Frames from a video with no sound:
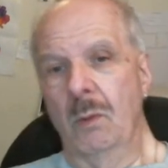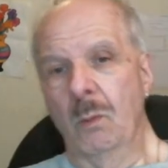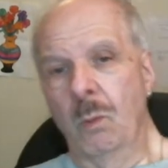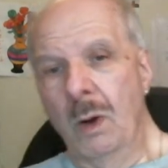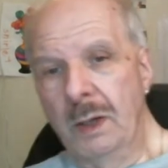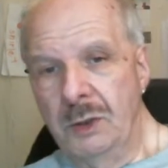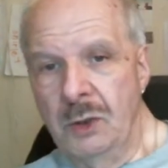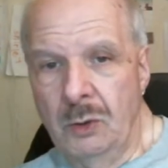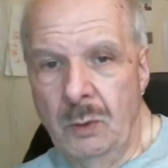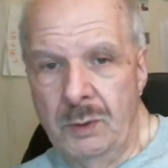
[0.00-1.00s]
What
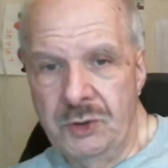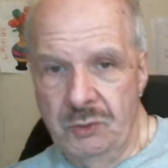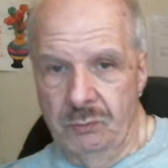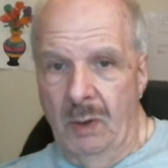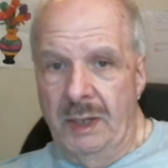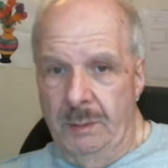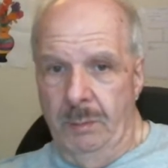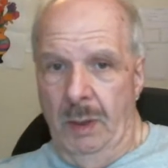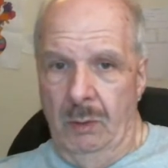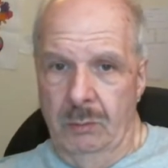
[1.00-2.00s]
you're going to write
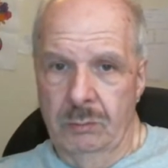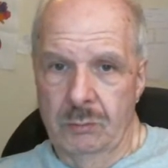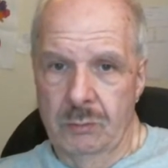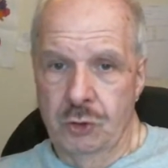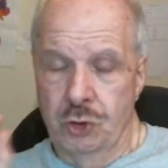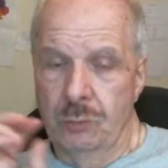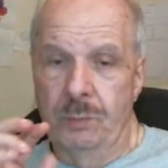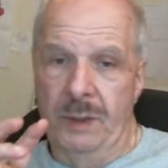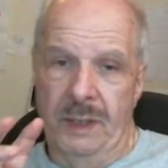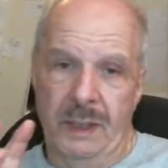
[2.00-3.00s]
about should
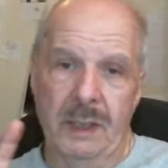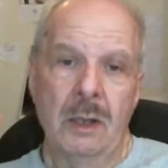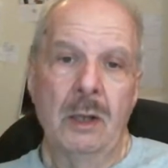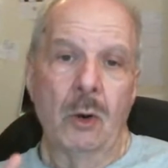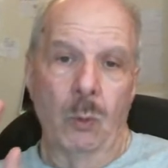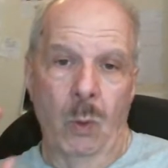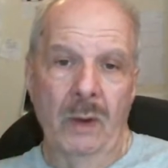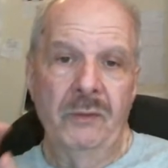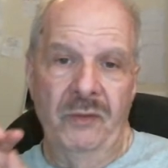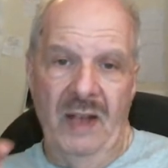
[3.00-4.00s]
be
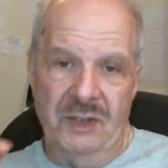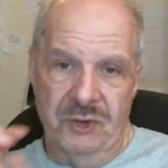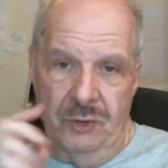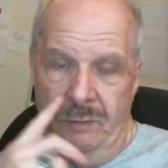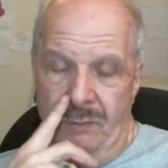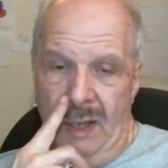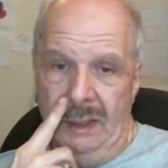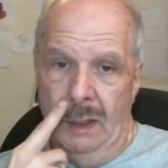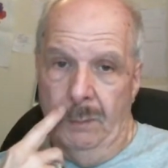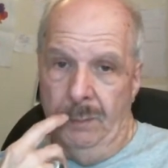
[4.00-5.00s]
one facet of that
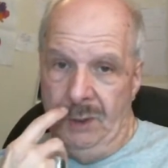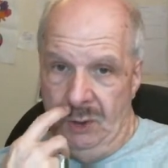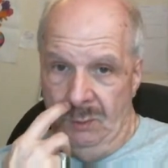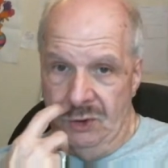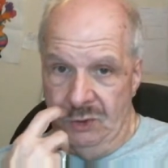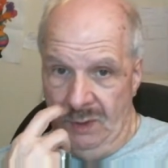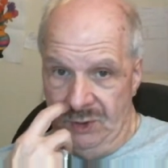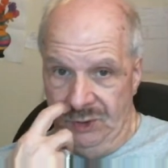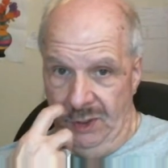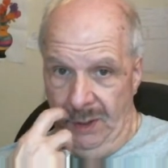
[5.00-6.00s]
company you're
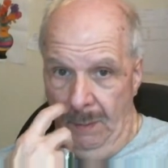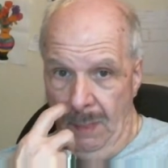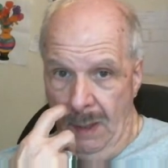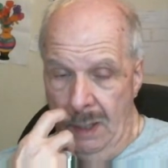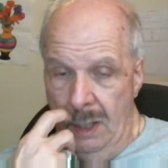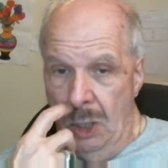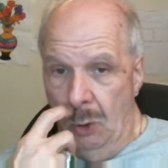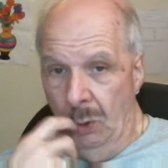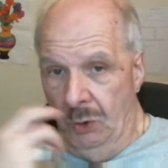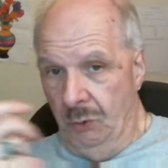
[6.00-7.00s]
interested in,
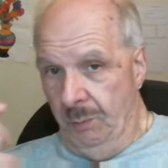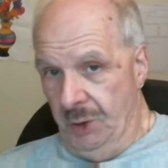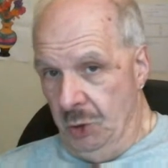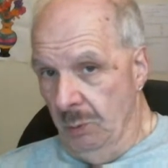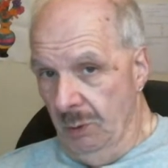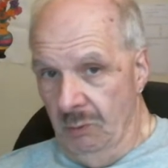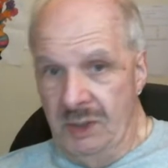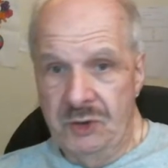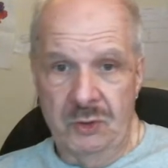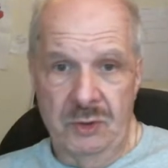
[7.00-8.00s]
whether it be human
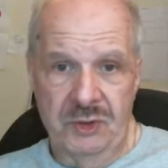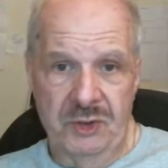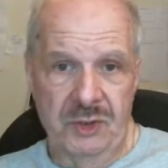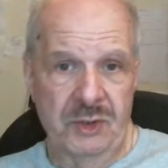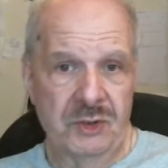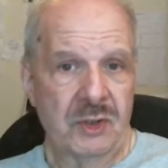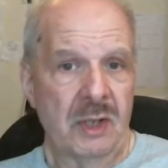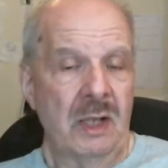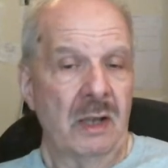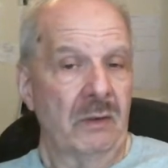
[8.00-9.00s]
resources,
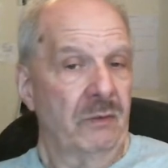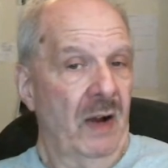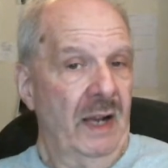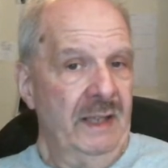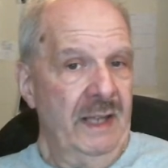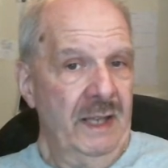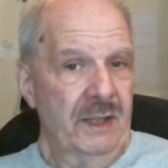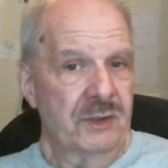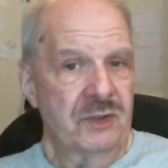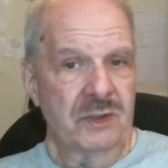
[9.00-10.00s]

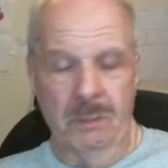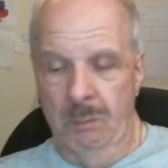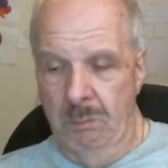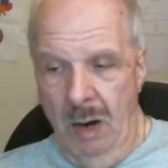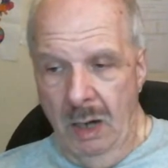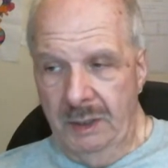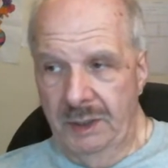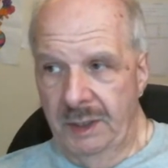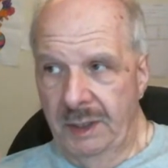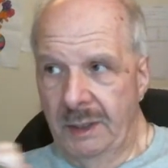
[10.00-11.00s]
finance,
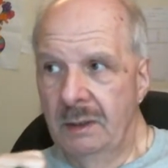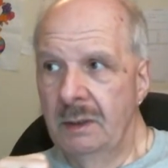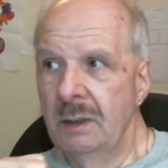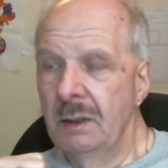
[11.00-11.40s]
marketing.